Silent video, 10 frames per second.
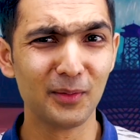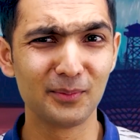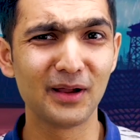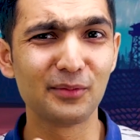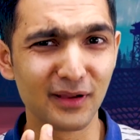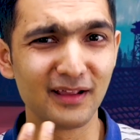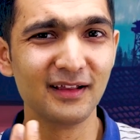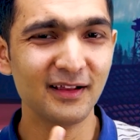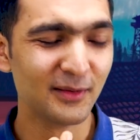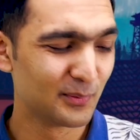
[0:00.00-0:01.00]
maybe
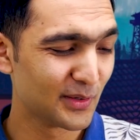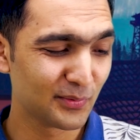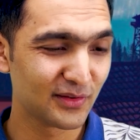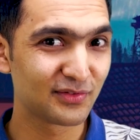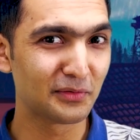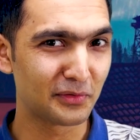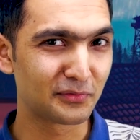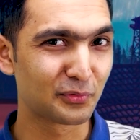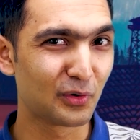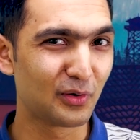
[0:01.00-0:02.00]
it's not
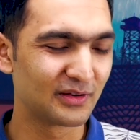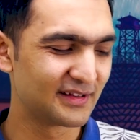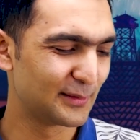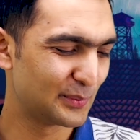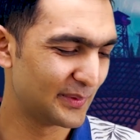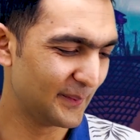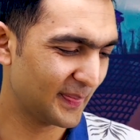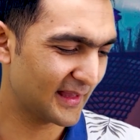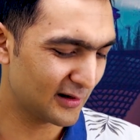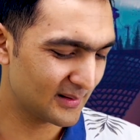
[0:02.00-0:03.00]
wrong.
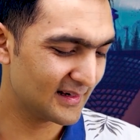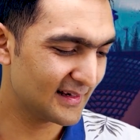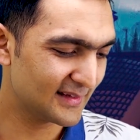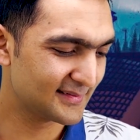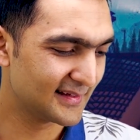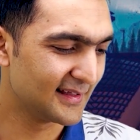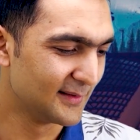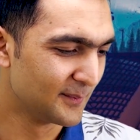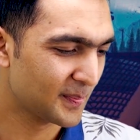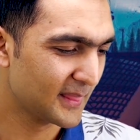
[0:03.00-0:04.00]
Let's see.
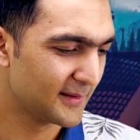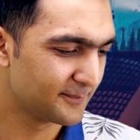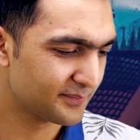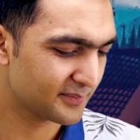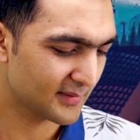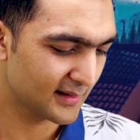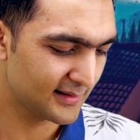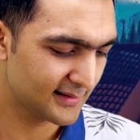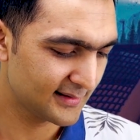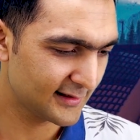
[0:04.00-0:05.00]

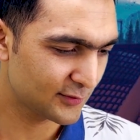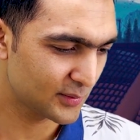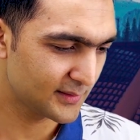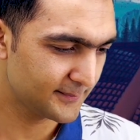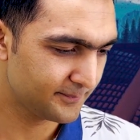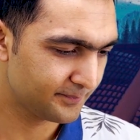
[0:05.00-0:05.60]
Next one.